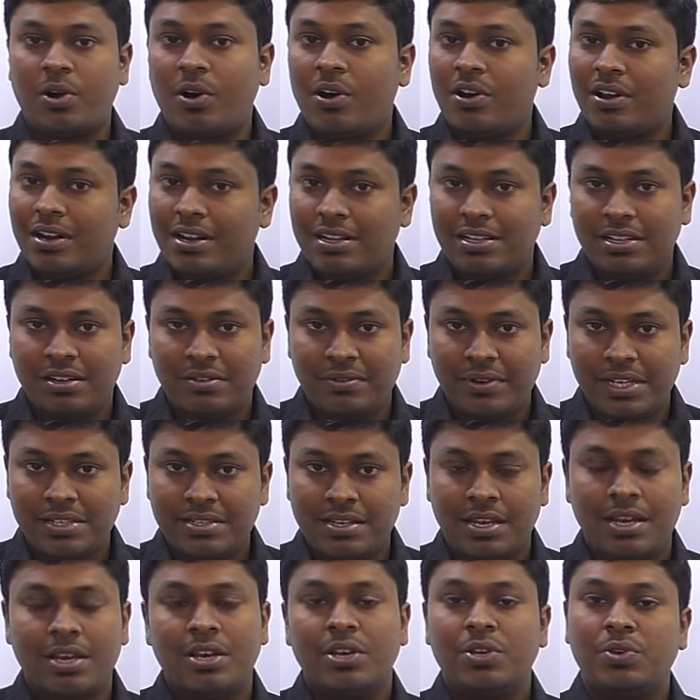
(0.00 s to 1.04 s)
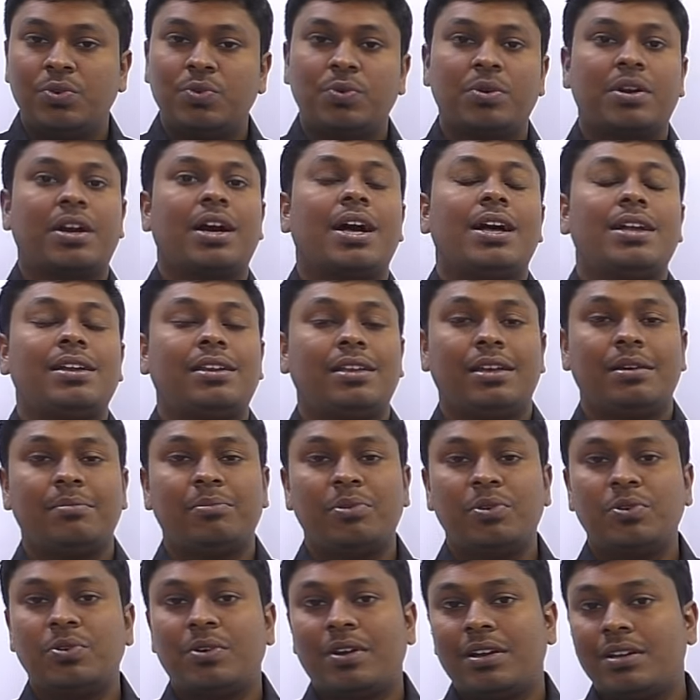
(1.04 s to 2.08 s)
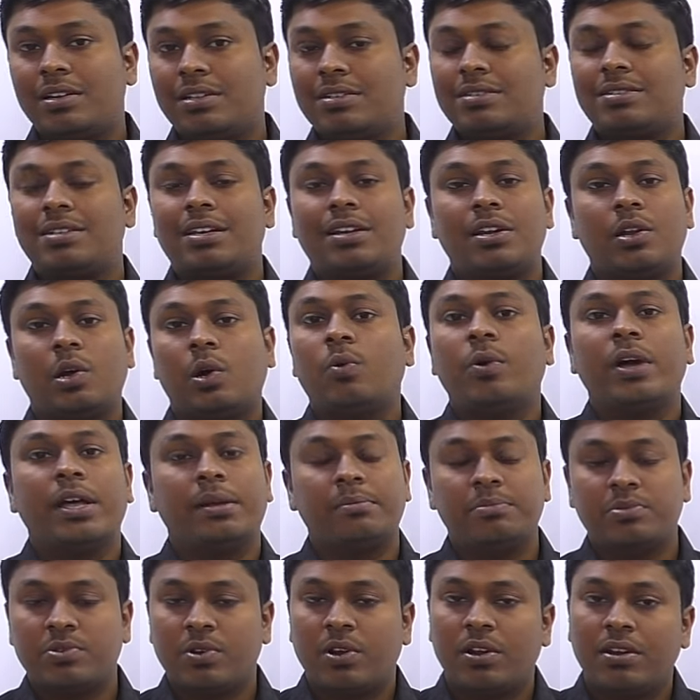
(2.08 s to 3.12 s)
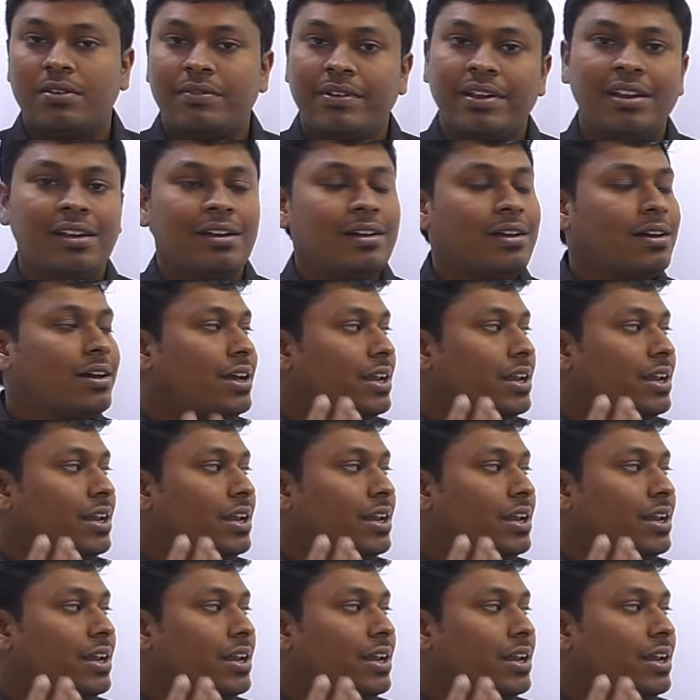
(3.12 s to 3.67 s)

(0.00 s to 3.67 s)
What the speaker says: or otherwise you can't able to understand how I am solving